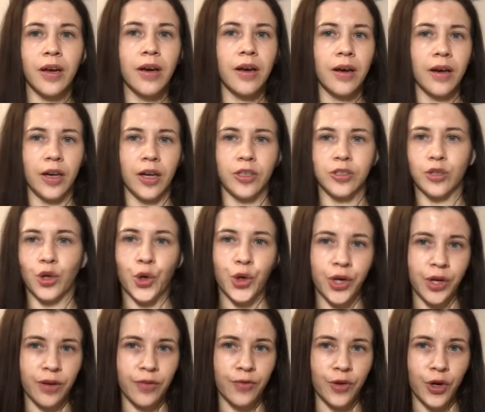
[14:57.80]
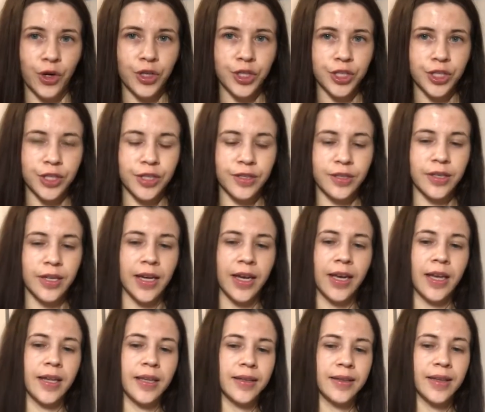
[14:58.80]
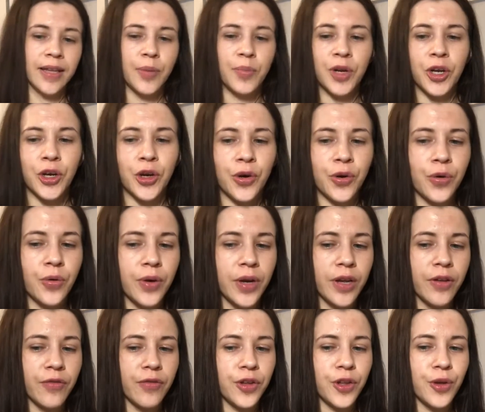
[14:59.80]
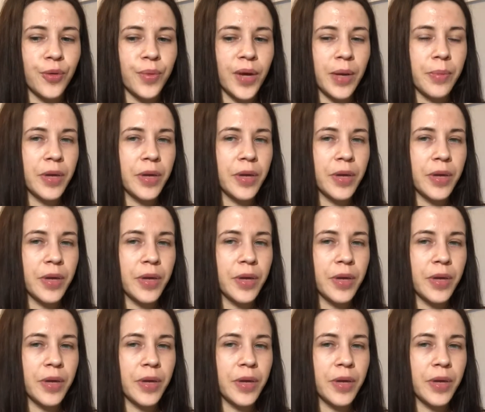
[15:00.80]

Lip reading: exotic version, and let me know if you maybe